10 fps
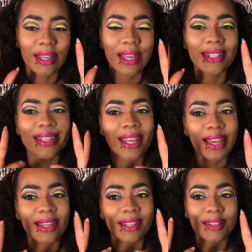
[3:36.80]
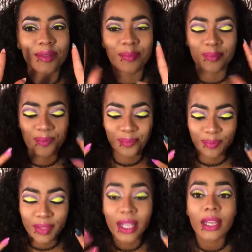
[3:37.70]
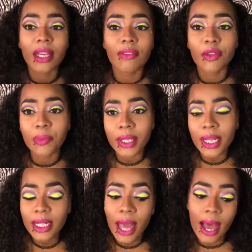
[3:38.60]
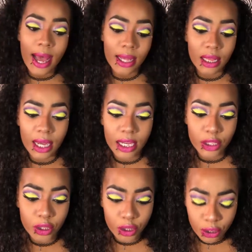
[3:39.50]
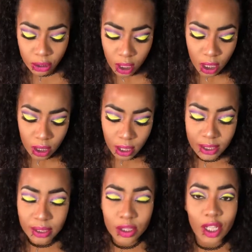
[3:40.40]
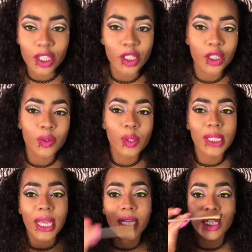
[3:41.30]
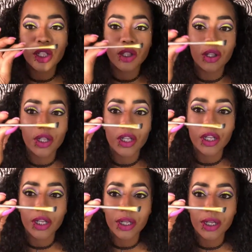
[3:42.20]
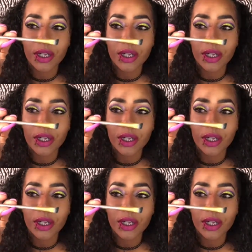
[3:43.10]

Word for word: hack nine if you run out of eyeliner I suggest you take your